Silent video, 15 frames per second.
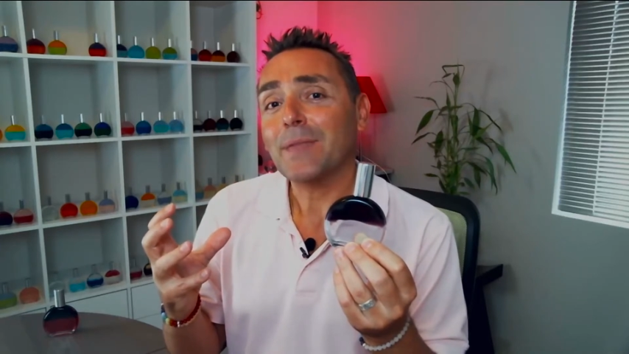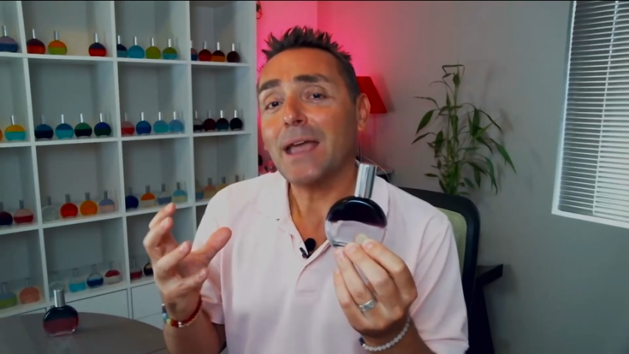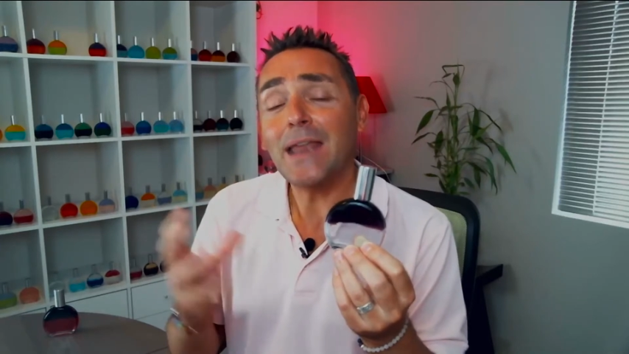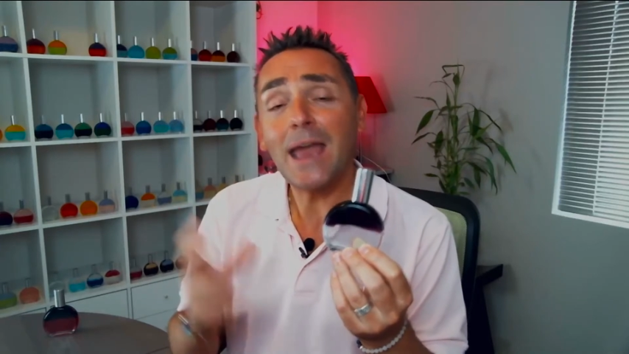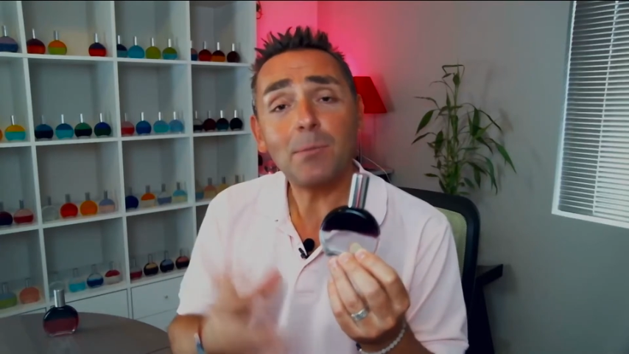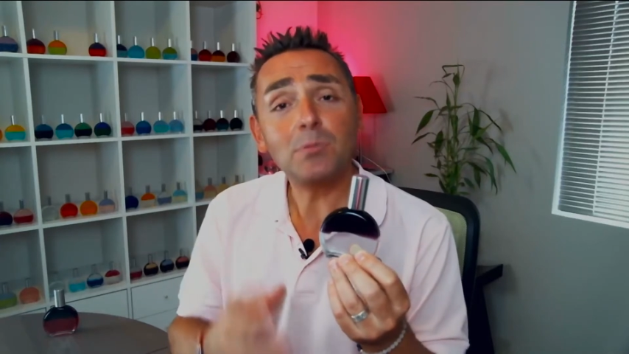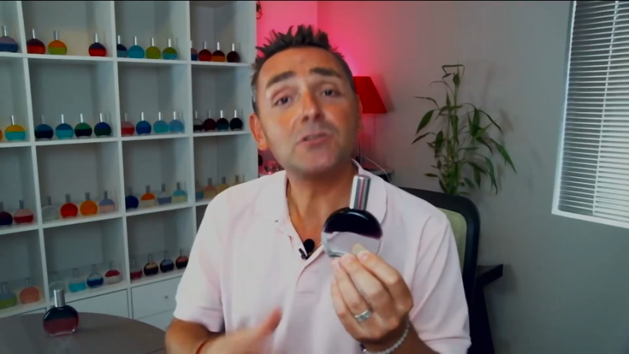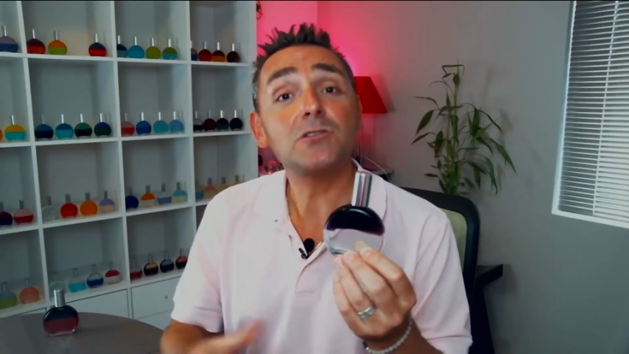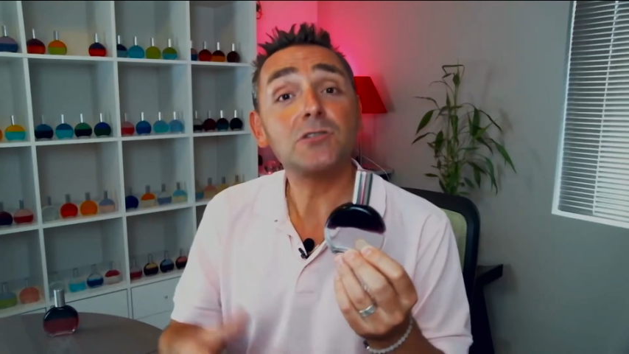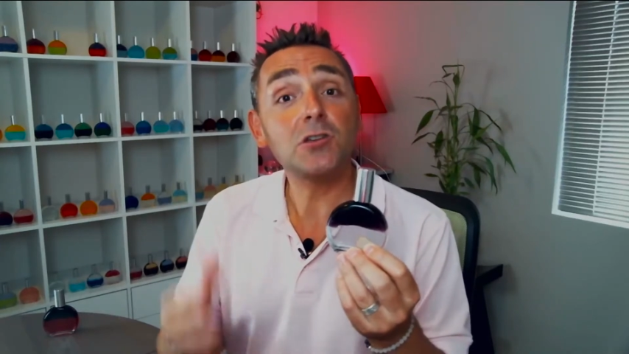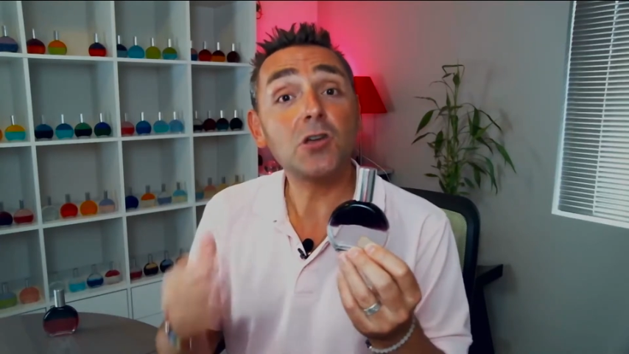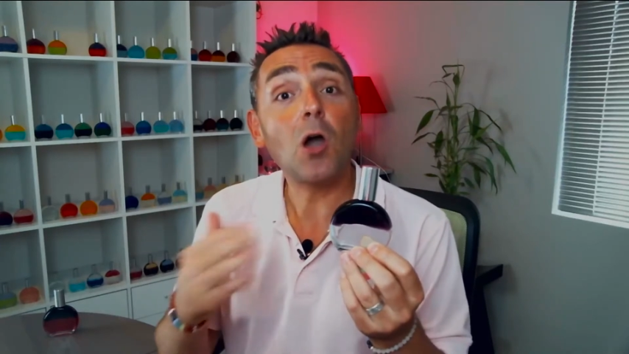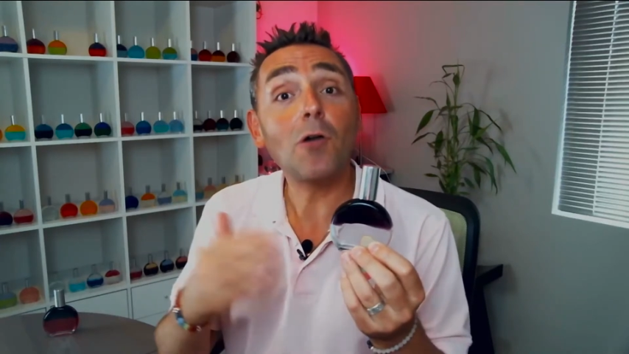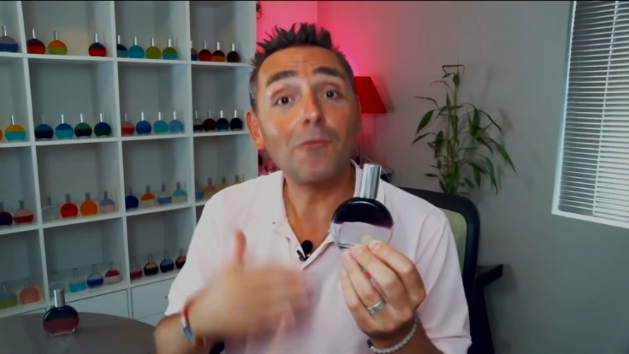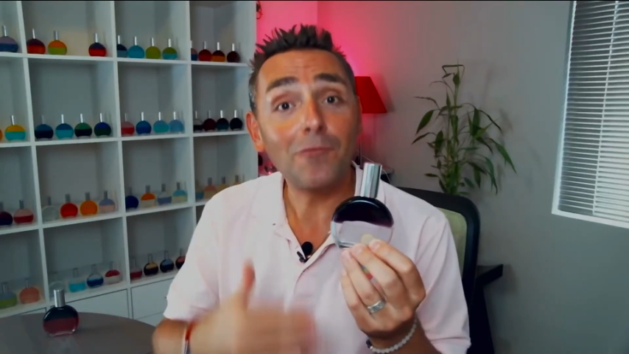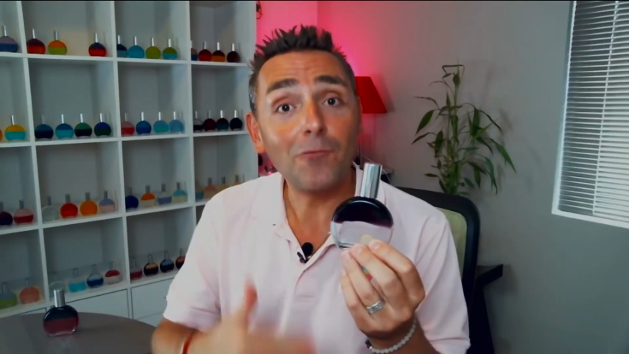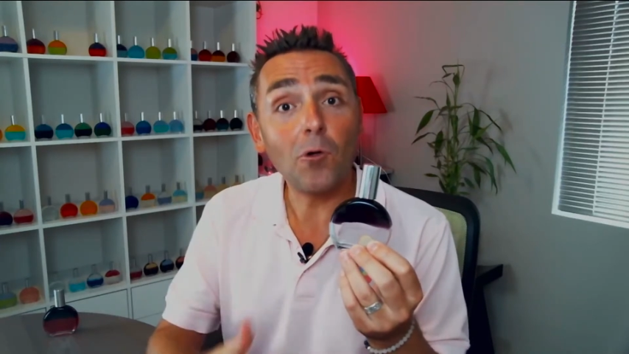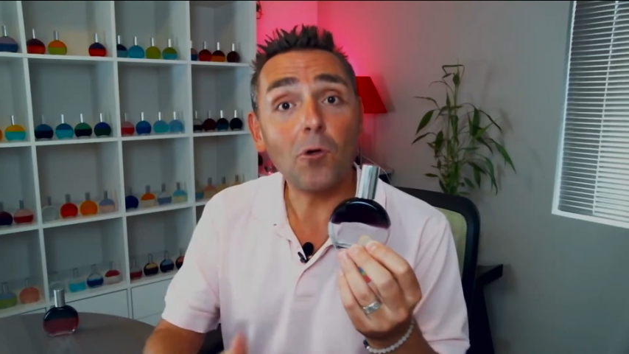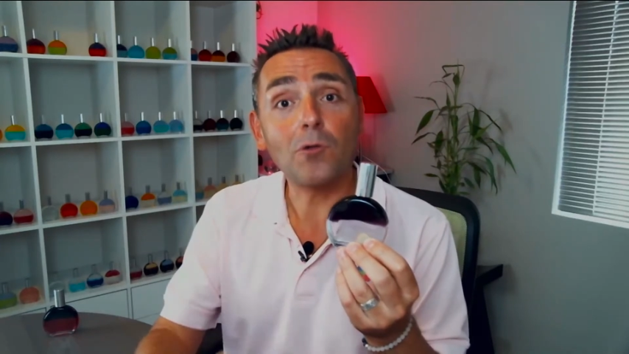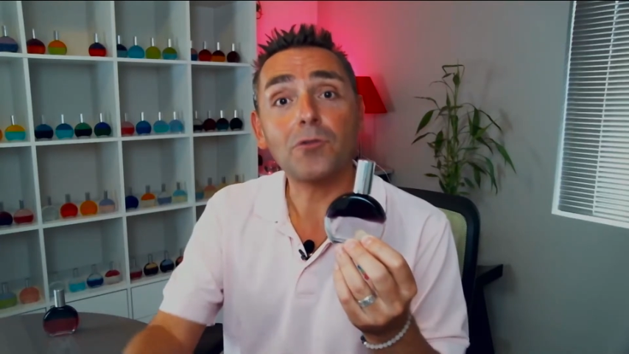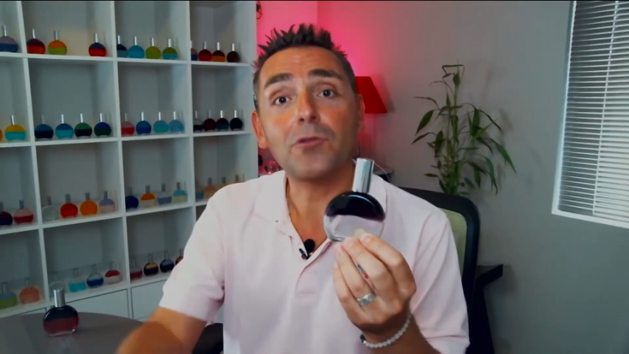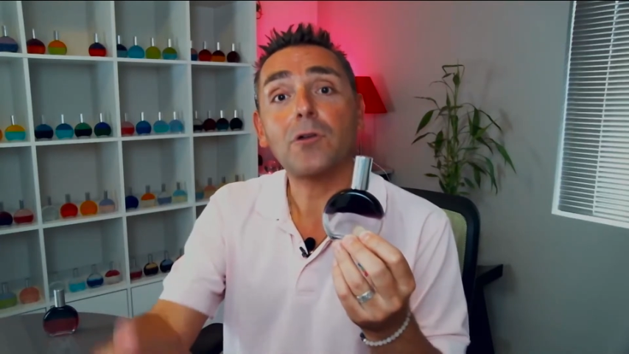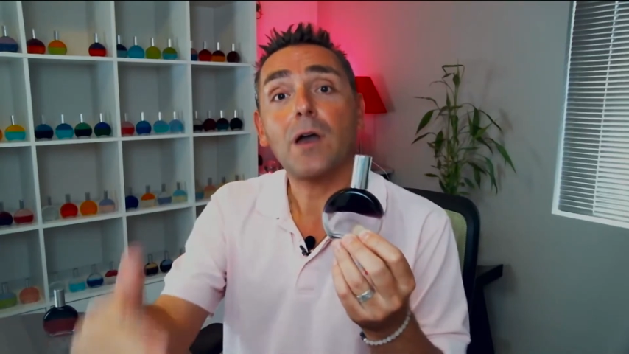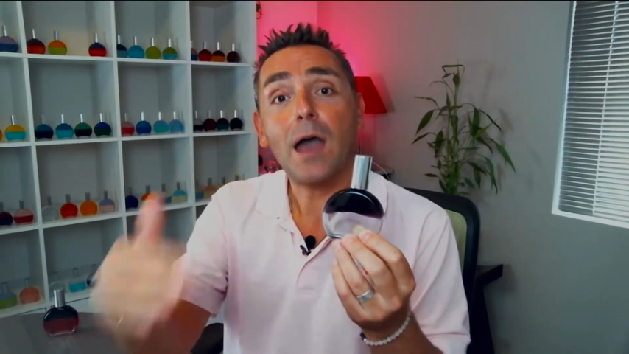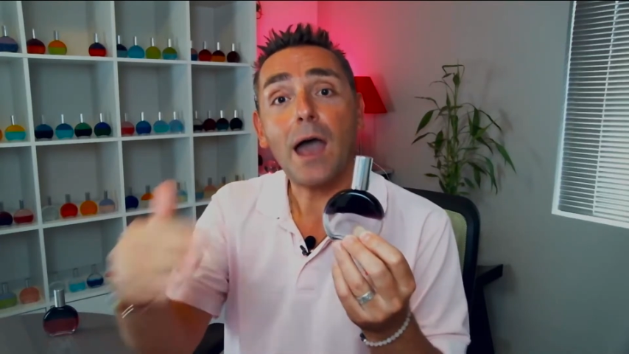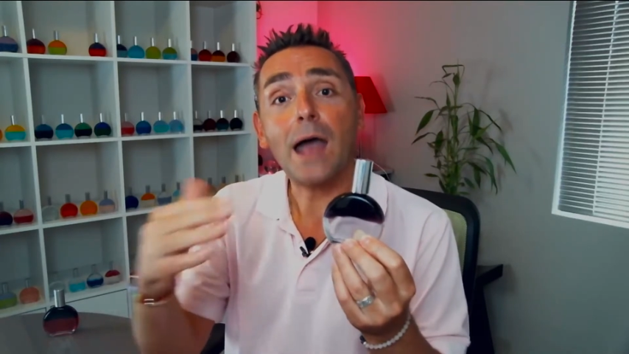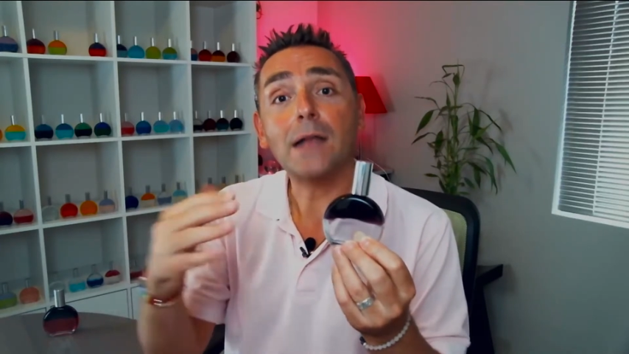enables you to go forth